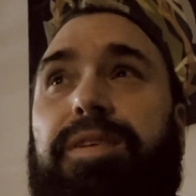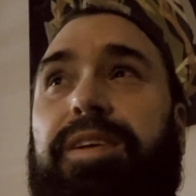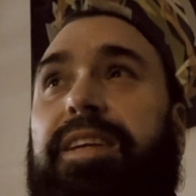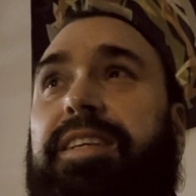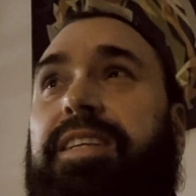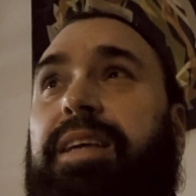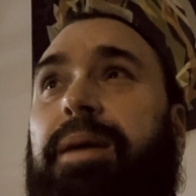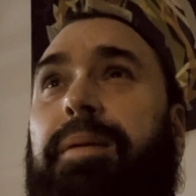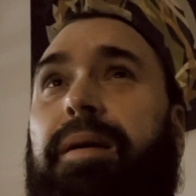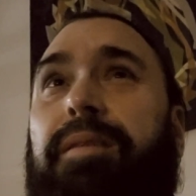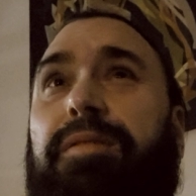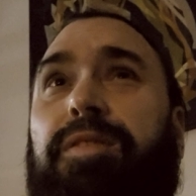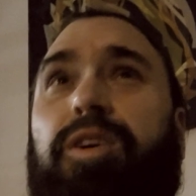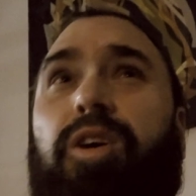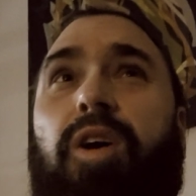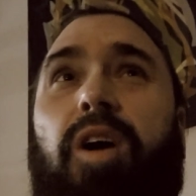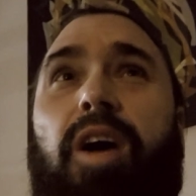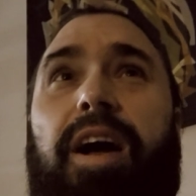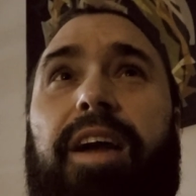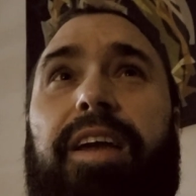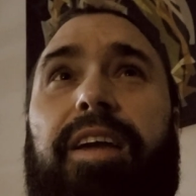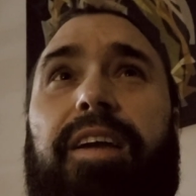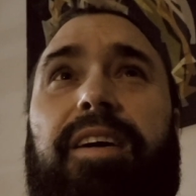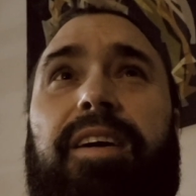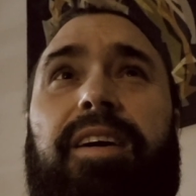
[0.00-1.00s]
And some other
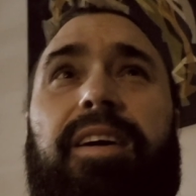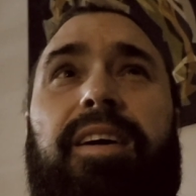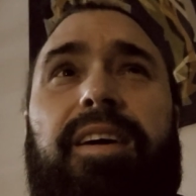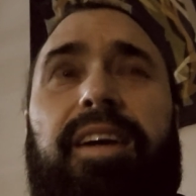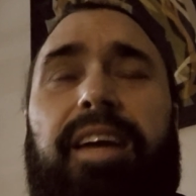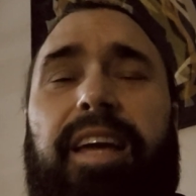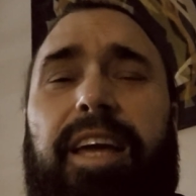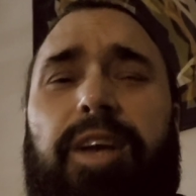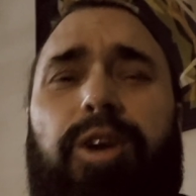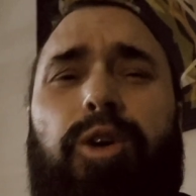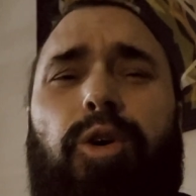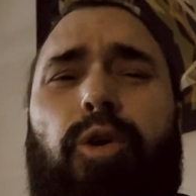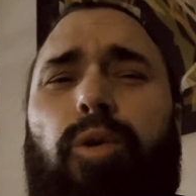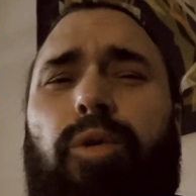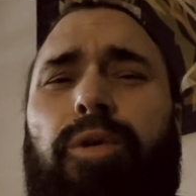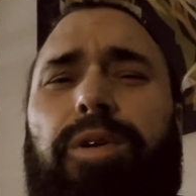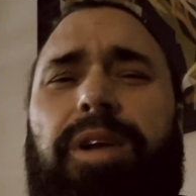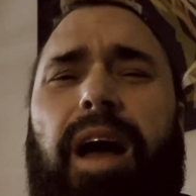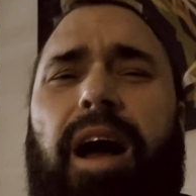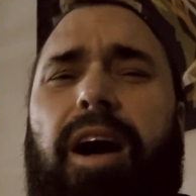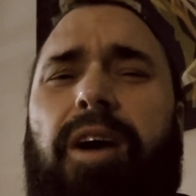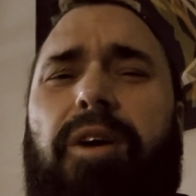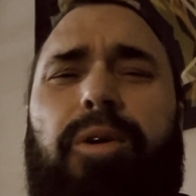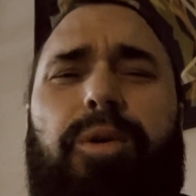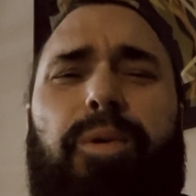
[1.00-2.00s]
guy, he called
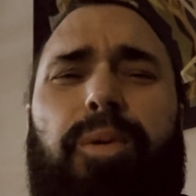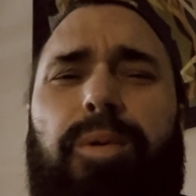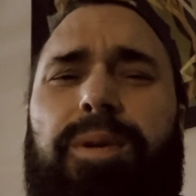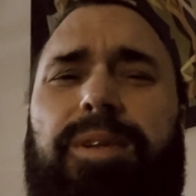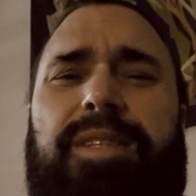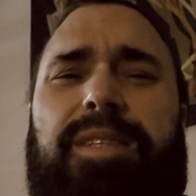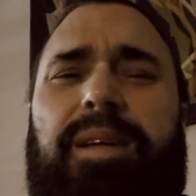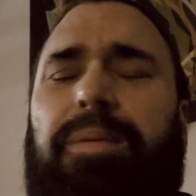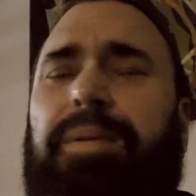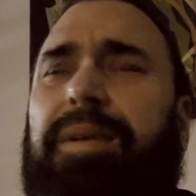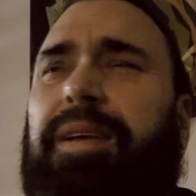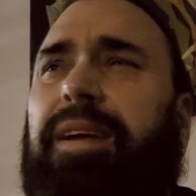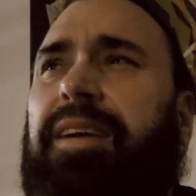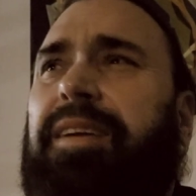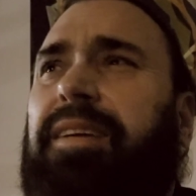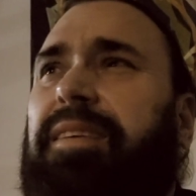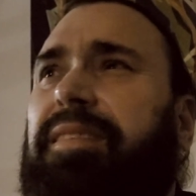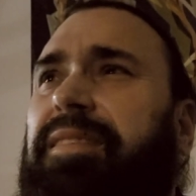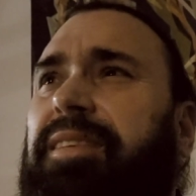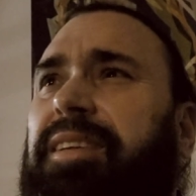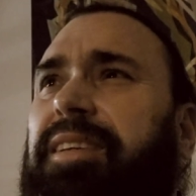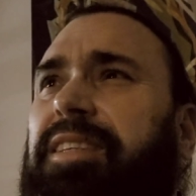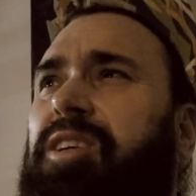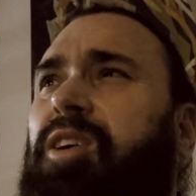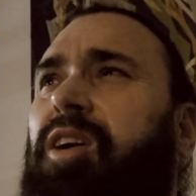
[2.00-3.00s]
uncle or something. Like
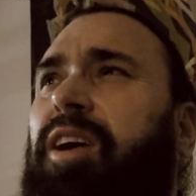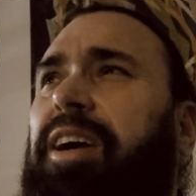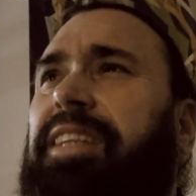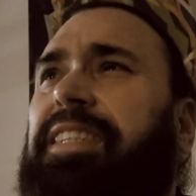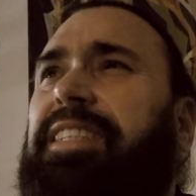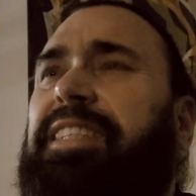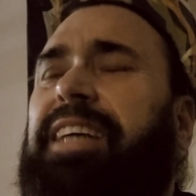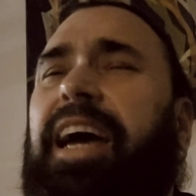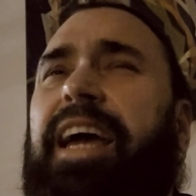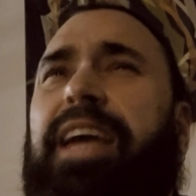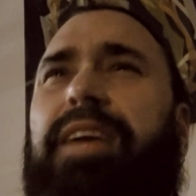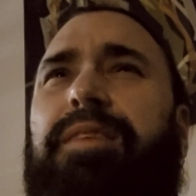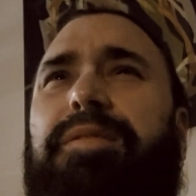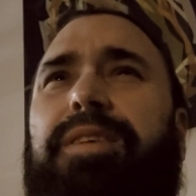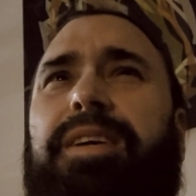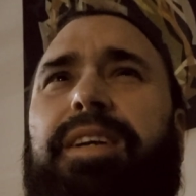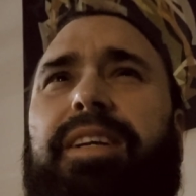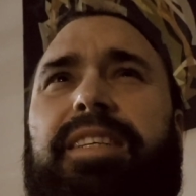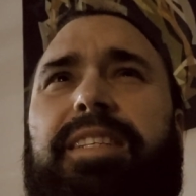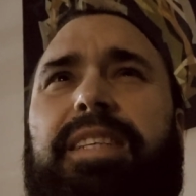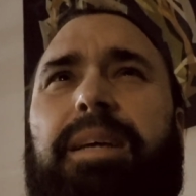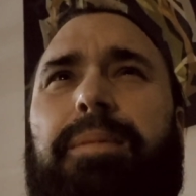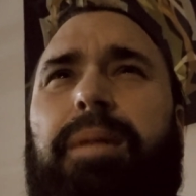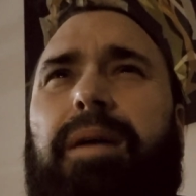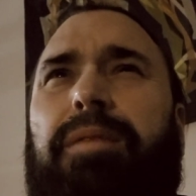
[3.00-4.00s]
this guy, David,
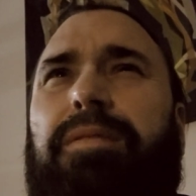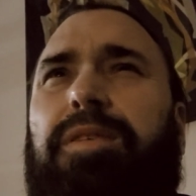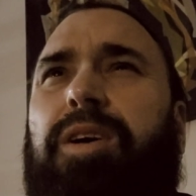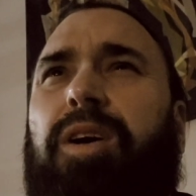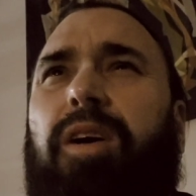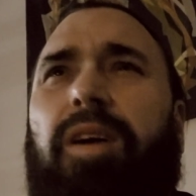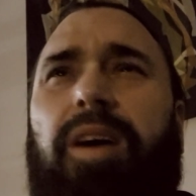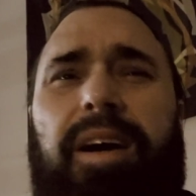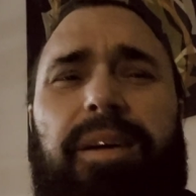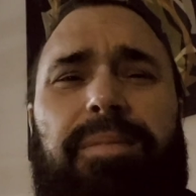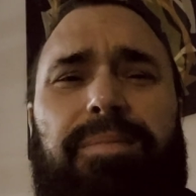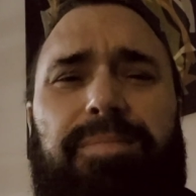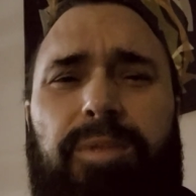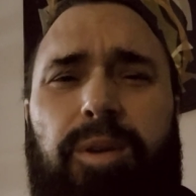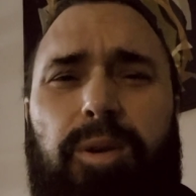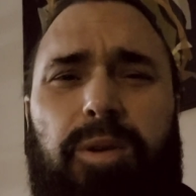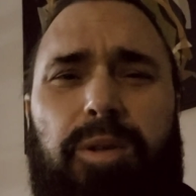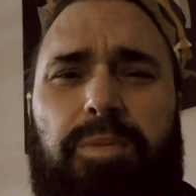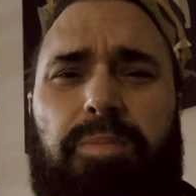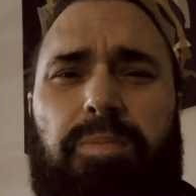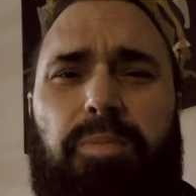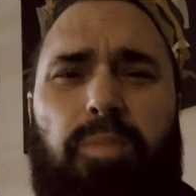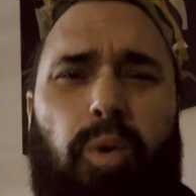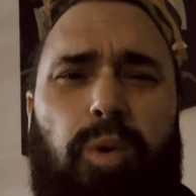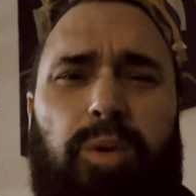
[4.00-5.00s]
and some other guy
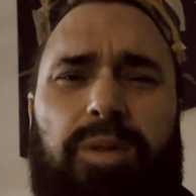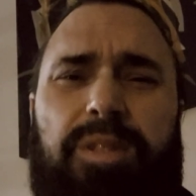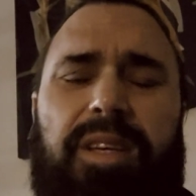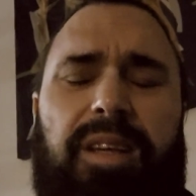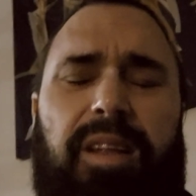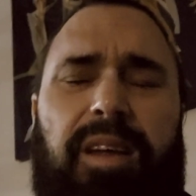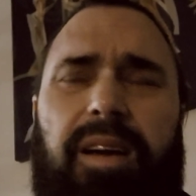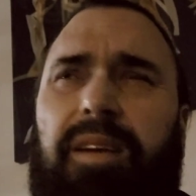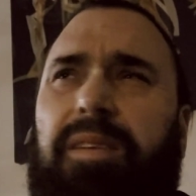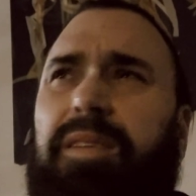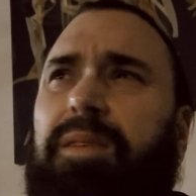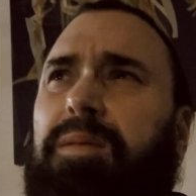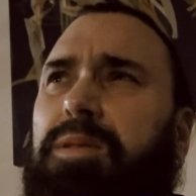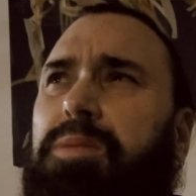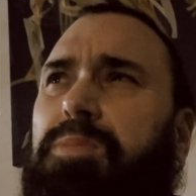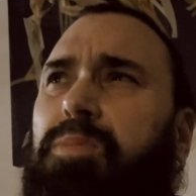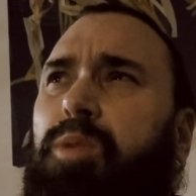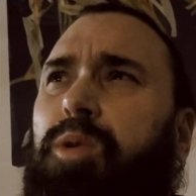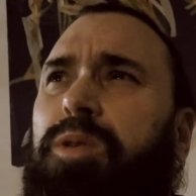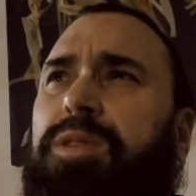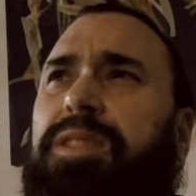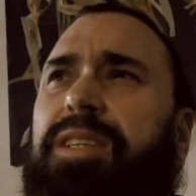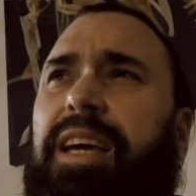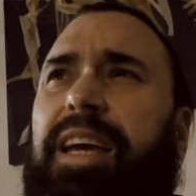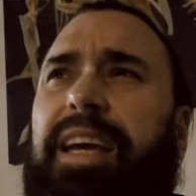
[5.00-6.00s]
who's more, I think it was
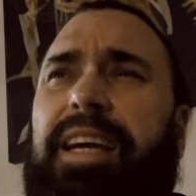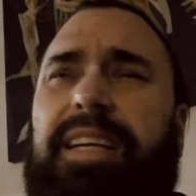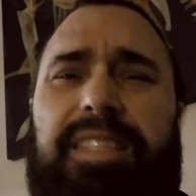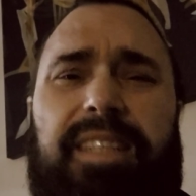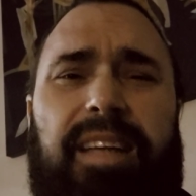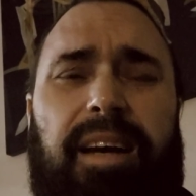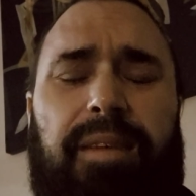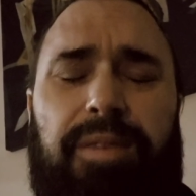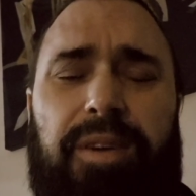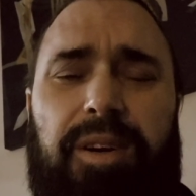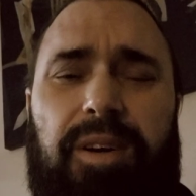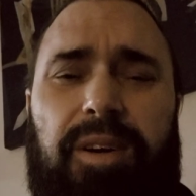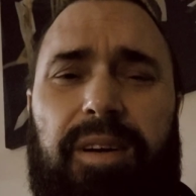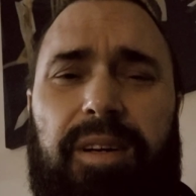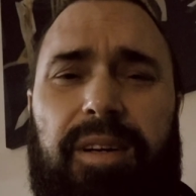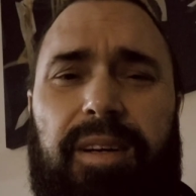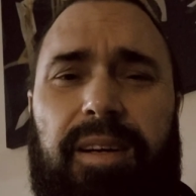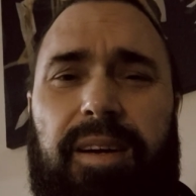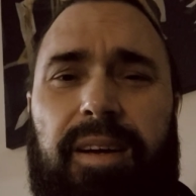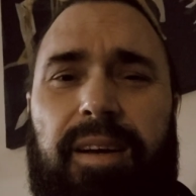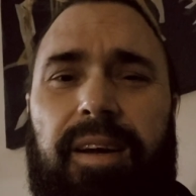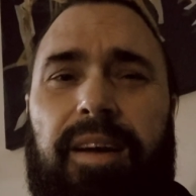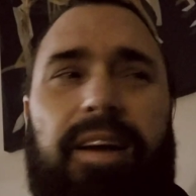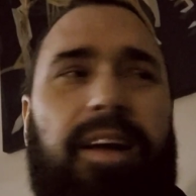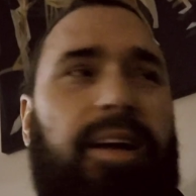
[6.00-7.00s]
Mortiz, the other guy.
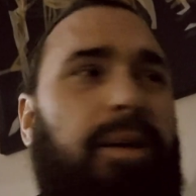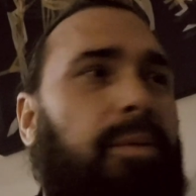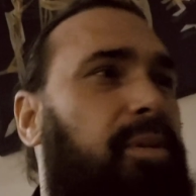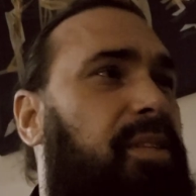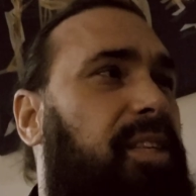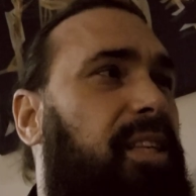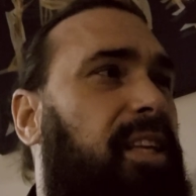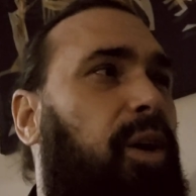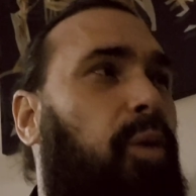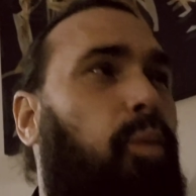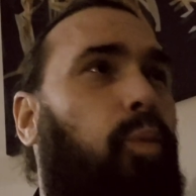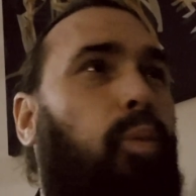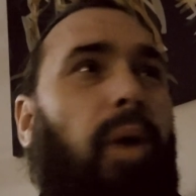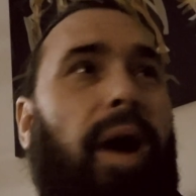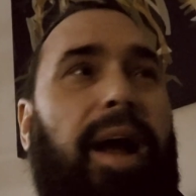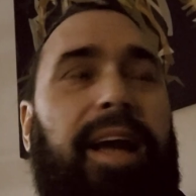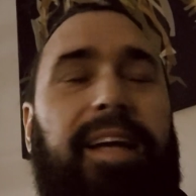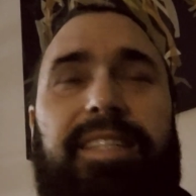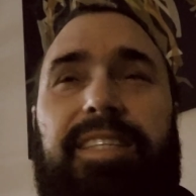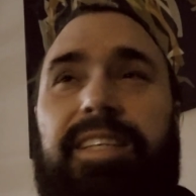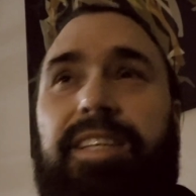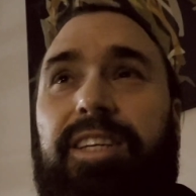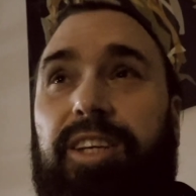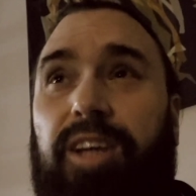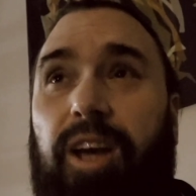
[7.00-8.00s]
He was sitting there
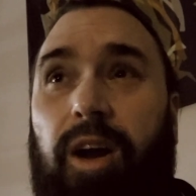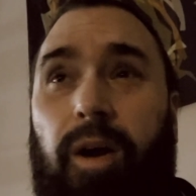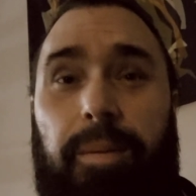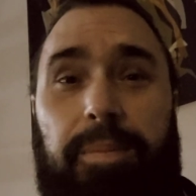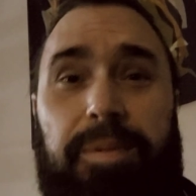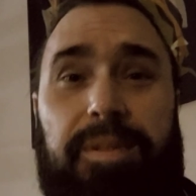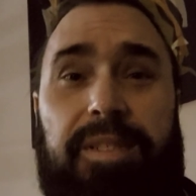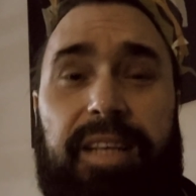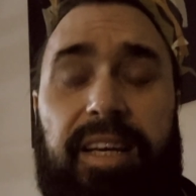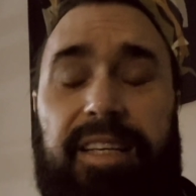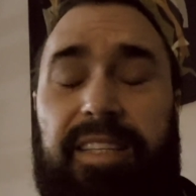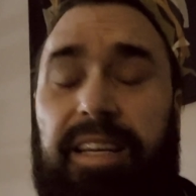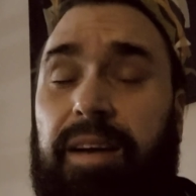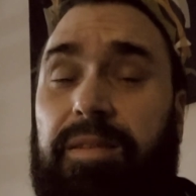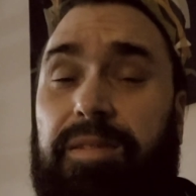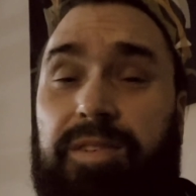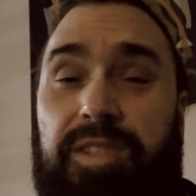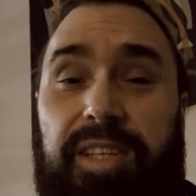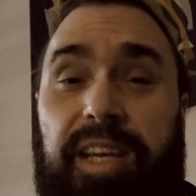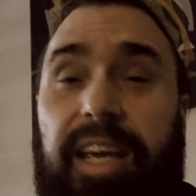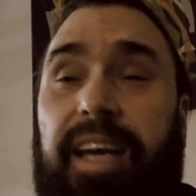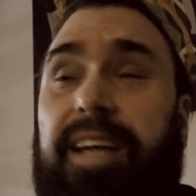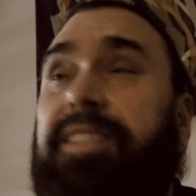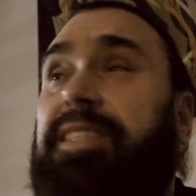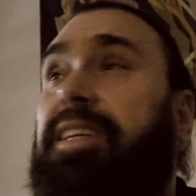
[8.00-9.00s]
waiting to go upstairs to have
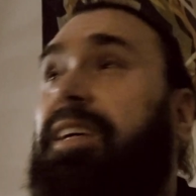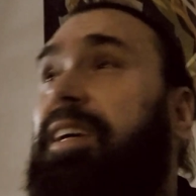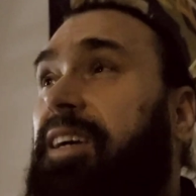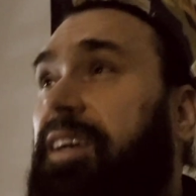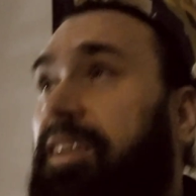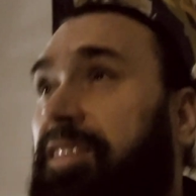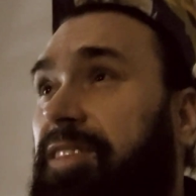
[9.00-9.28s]
sex.